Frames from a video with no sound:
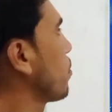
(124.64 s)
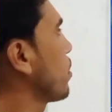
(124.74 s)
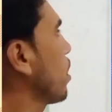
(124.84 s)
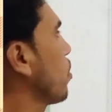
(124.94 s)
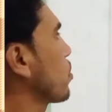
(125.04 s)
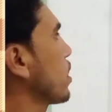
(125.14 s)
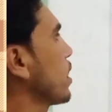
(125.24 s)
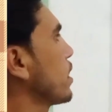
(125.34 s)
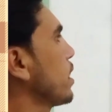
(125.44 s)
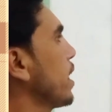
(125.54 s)
we are looking
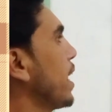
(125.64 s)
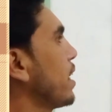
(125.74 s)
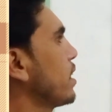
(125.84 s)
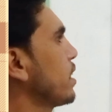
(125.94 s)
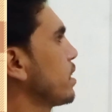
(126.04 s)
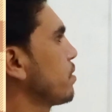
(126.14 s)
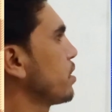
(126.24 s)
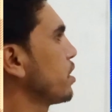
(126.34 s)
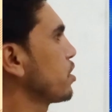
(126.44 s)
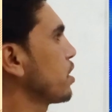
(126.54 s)
at another
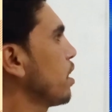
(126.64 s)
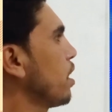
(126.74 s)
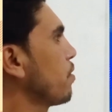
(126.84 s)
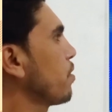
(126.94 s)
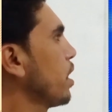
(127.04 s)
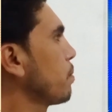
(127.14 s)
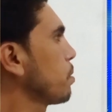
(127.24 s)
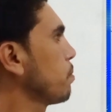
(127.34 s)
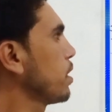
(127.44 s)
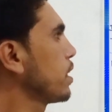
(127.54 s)
definition of
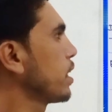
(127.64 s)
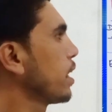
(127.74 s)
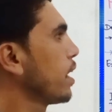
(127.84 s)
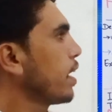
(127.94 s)
hyperbole.